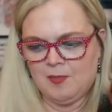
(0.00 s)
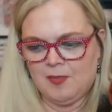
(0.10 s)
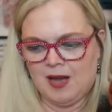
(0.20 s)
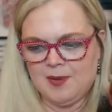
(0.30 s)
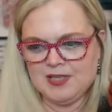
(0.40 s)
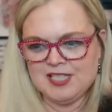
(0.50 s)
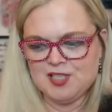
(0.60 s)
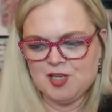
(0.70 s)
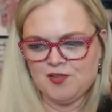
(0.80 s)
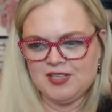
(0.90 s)
I'm going to
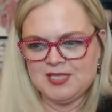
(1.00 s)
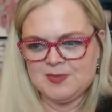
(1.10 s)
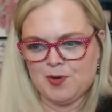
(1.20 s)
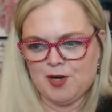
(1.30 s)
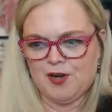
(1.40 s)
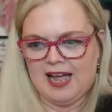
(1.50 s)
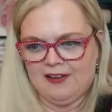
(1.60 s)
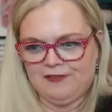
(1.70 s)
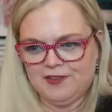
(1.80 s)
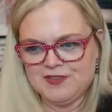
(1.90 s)
start this bird at
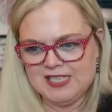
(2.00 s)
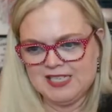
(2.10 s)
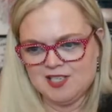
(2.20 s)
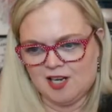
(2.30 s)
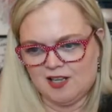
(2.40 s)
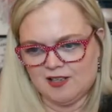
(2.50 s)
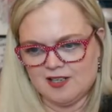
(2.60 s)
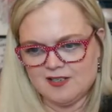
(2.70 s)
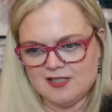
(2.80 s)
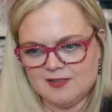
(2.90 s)

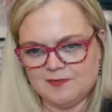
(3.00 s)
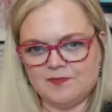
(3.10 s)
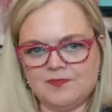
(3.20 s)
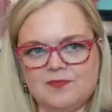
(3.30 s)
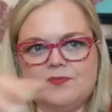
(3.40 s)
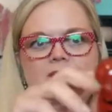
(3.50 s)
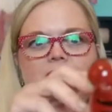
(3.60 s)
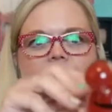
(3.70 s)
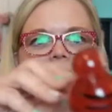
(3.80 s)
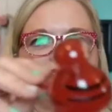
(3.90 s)
$15.
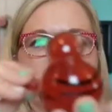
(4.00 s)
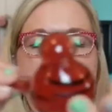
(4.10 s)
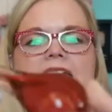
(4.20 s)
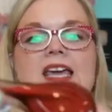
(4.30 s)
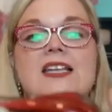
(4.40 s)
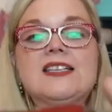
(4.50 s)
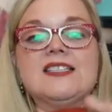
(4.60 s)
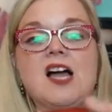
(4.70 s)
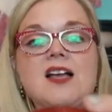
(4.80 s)
It is not